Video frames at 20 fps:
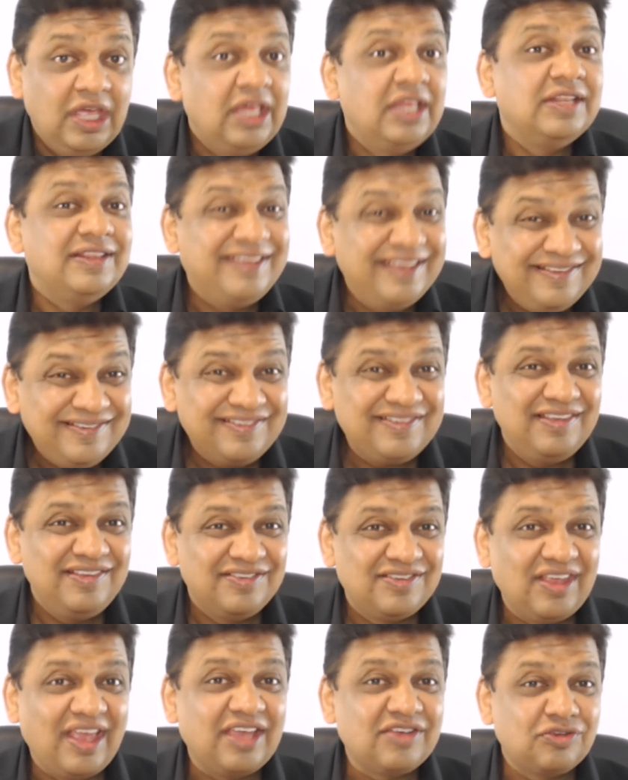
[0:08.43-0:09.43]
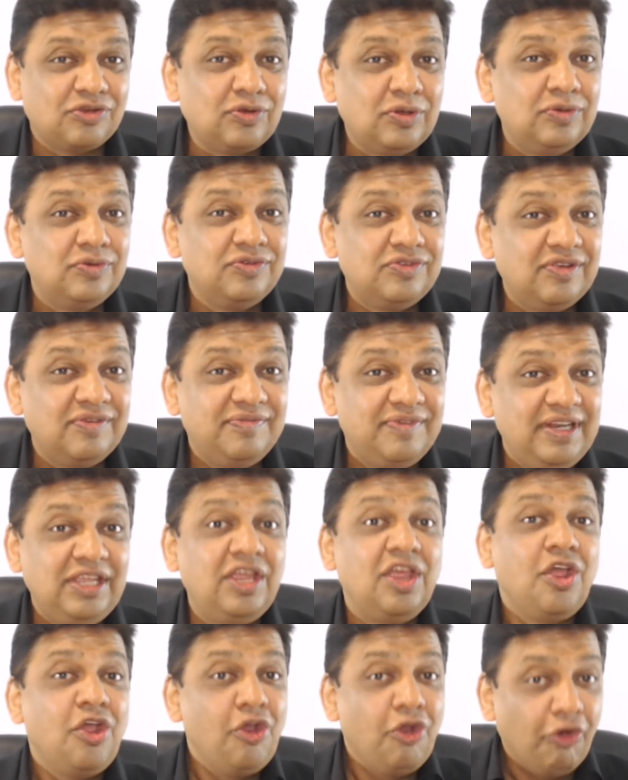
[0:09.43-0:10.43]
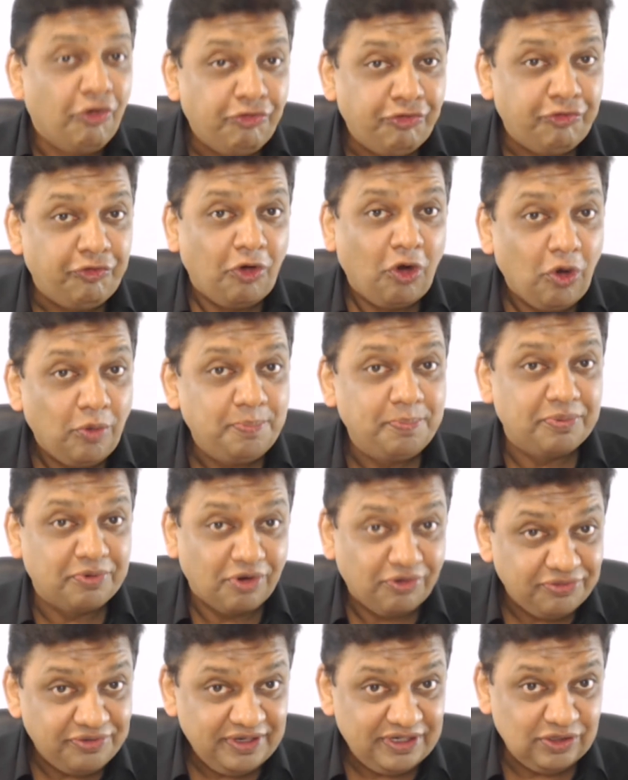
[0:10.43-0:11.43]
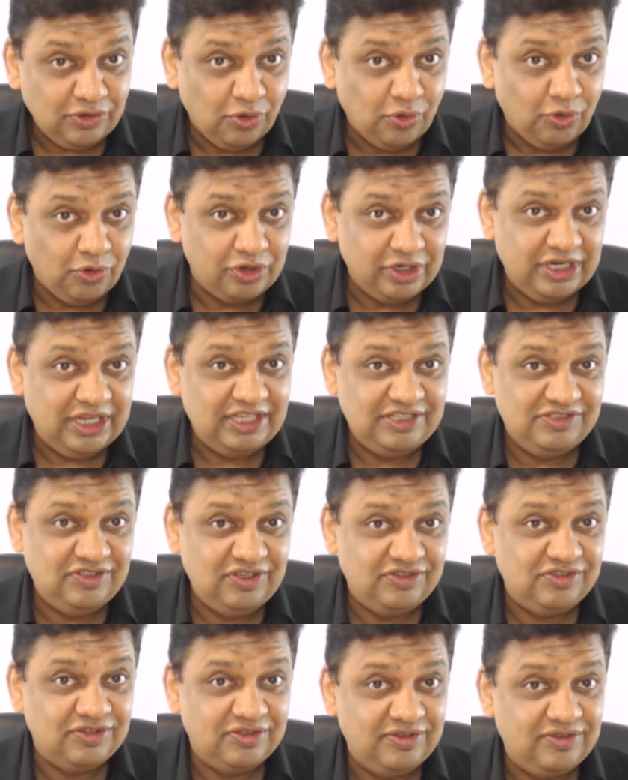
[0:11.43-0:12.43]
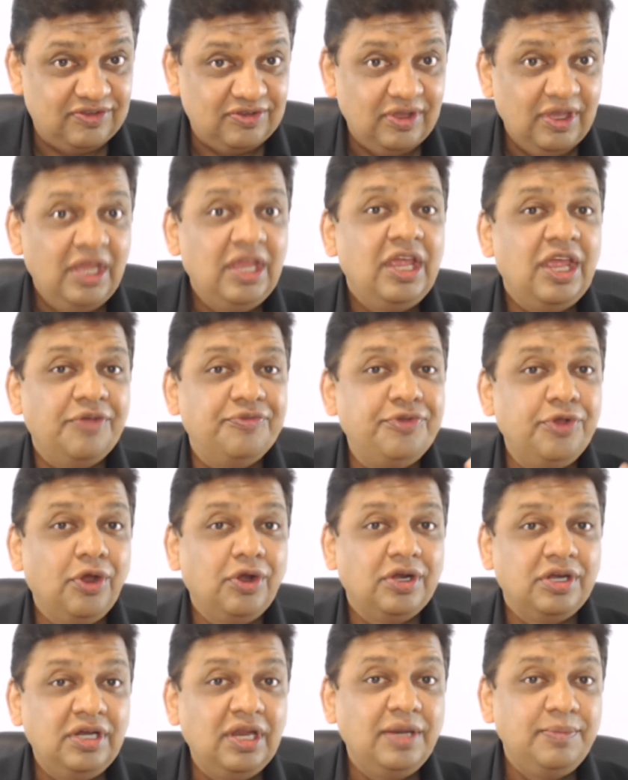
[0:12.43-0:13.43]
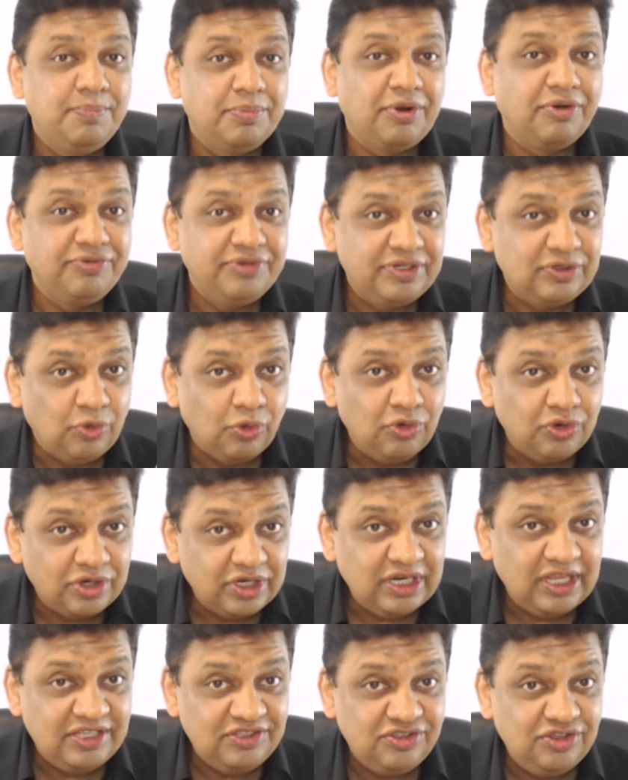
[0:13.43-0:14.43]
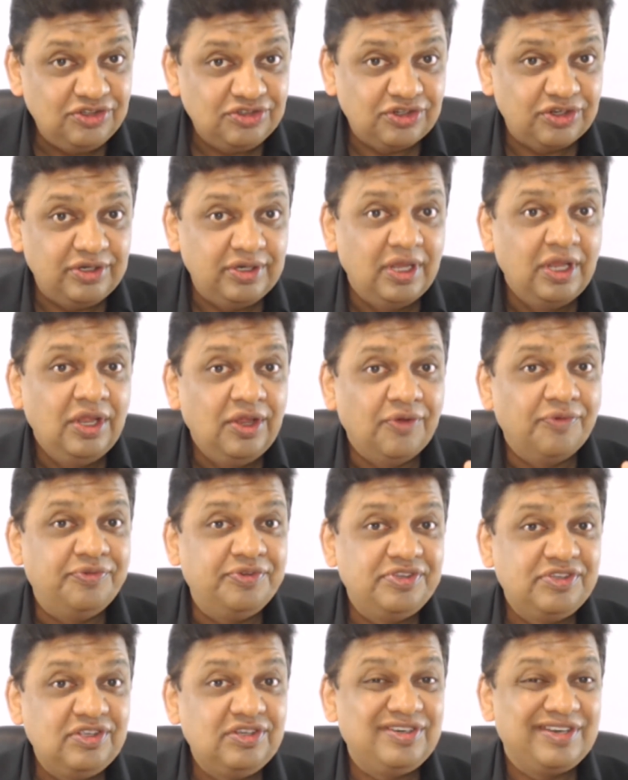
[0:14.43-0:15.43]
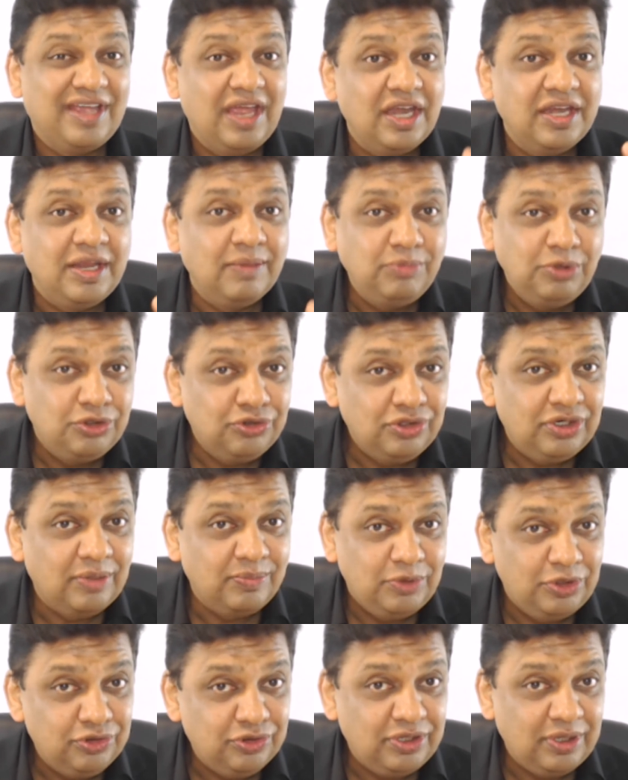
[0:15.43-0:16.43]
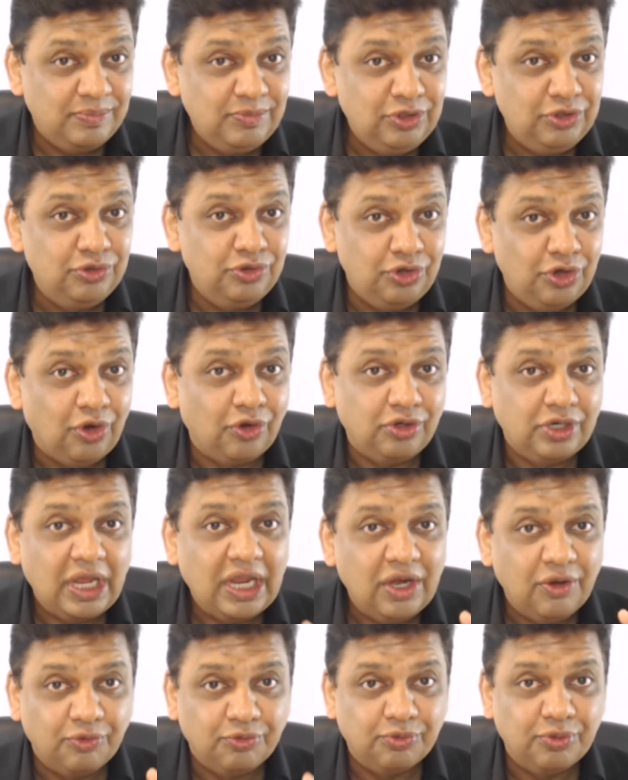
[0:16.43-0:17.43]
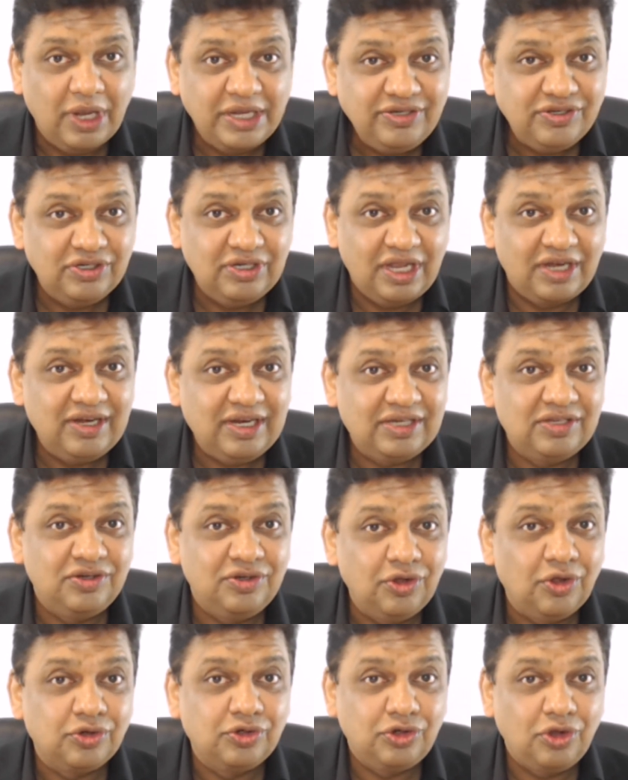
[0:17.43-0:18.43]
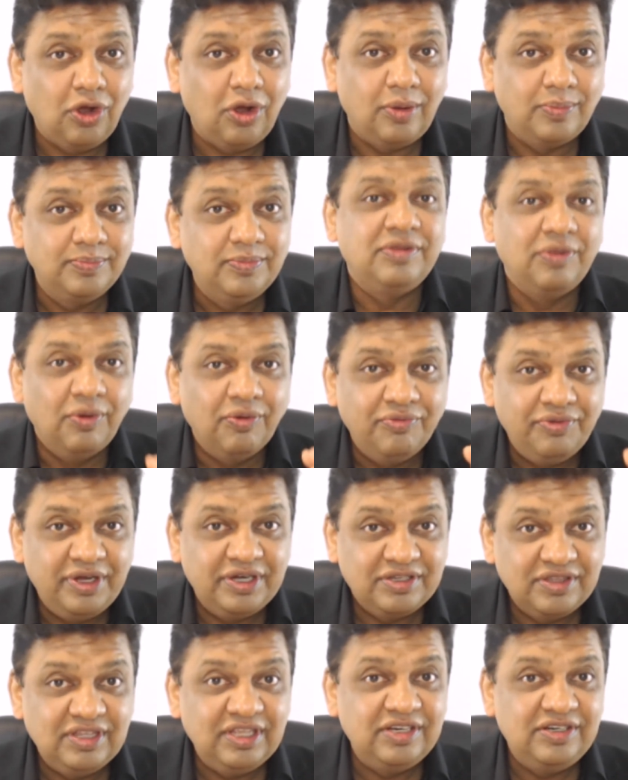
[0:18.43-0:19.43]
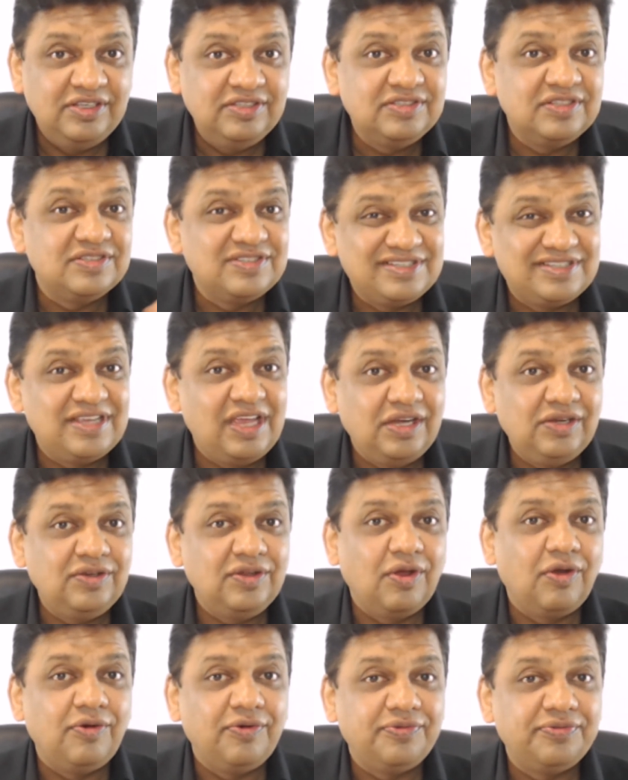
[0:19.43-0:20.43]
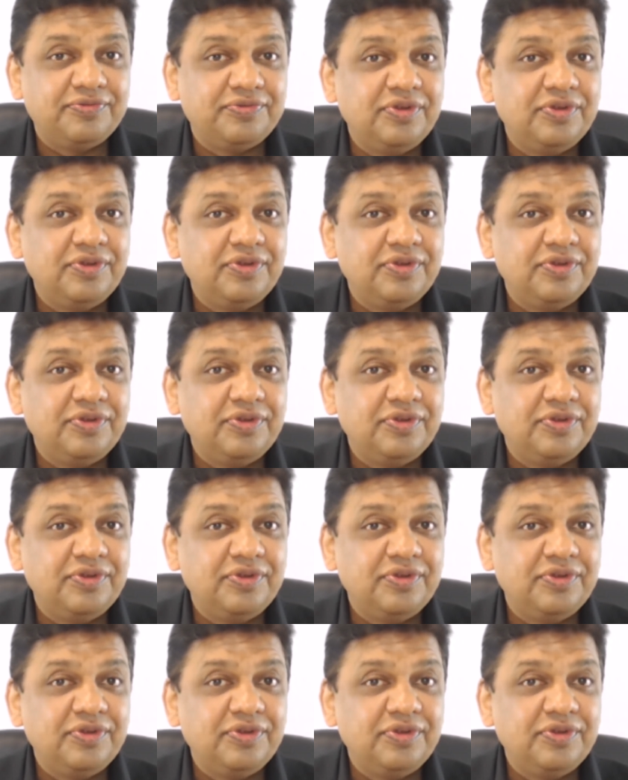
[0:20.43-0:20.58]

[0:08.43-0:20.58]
This is exclusively for-profit organizations. If you're a non-profit organization, visit www.rentadirector.com, where there is a set of